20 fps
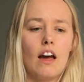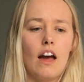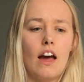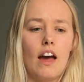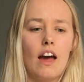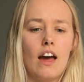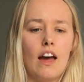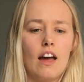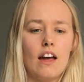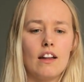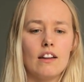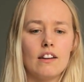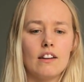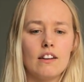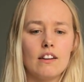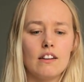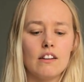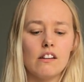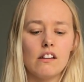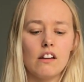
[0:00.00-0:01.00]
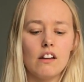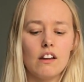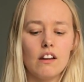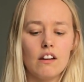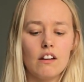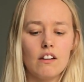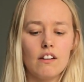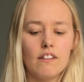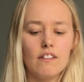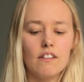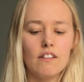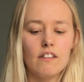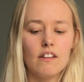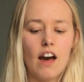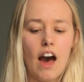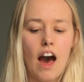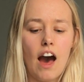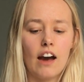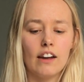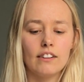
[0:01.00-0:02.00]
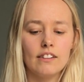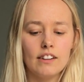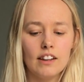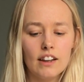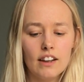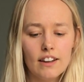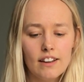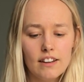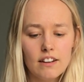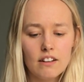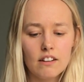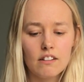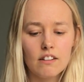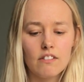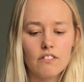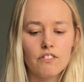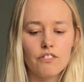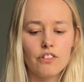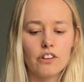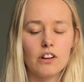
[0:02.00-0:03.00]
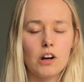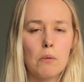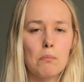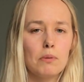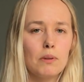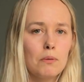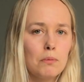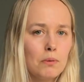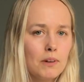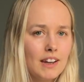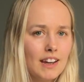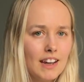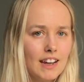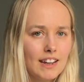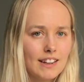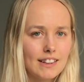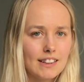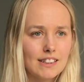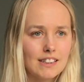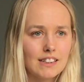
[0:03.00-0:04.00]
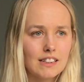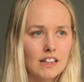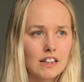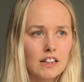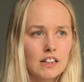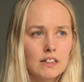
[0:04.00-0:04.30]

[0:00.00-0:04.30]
And I did for a couple of weeks,